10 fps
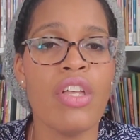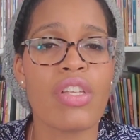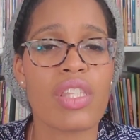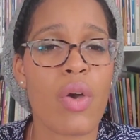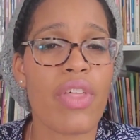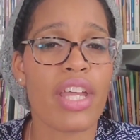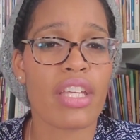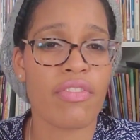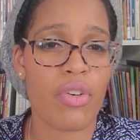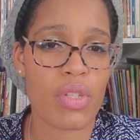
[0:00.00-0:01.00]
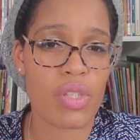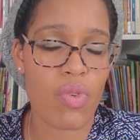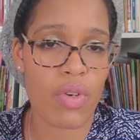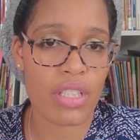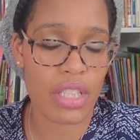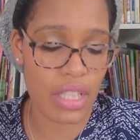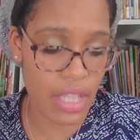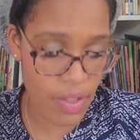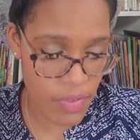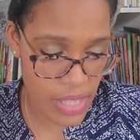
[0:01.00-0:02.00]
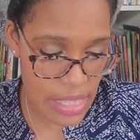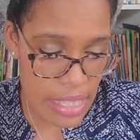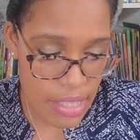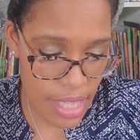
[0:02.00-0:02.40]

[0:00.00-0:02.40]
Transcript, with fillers: so that I can focus on the gifts